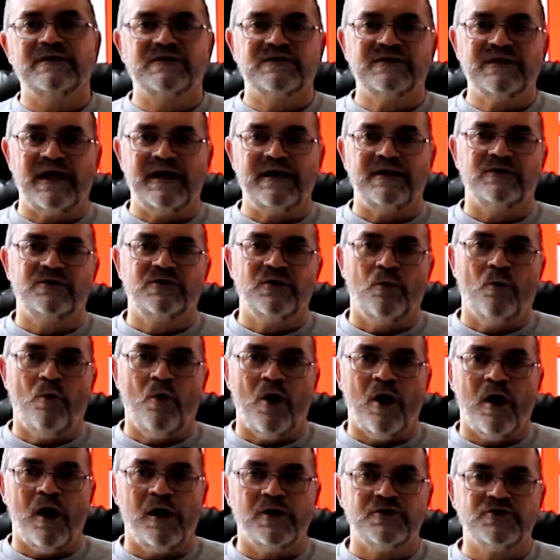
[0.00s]
Set it to
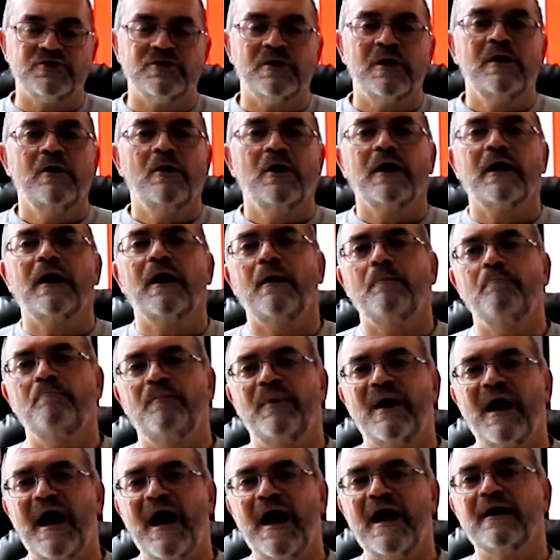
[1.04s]
wash, come
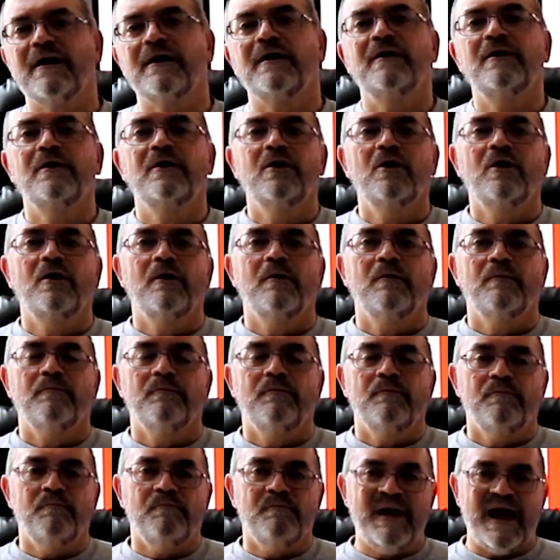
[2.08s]
back,
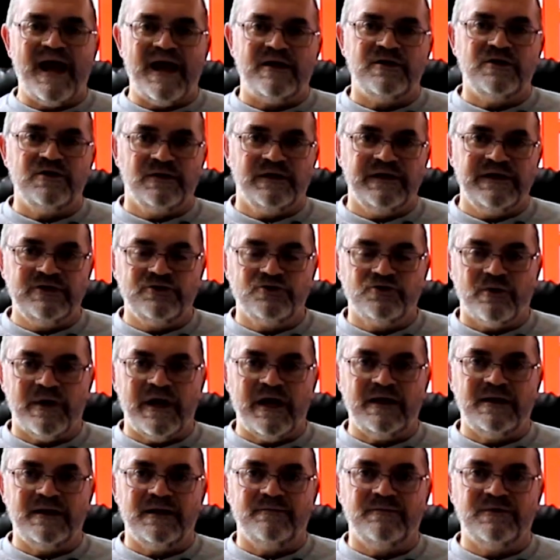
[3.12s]
manually
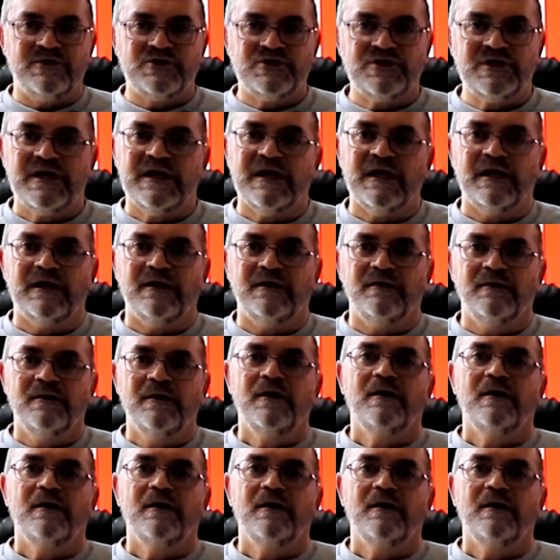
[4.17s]
drain the machine,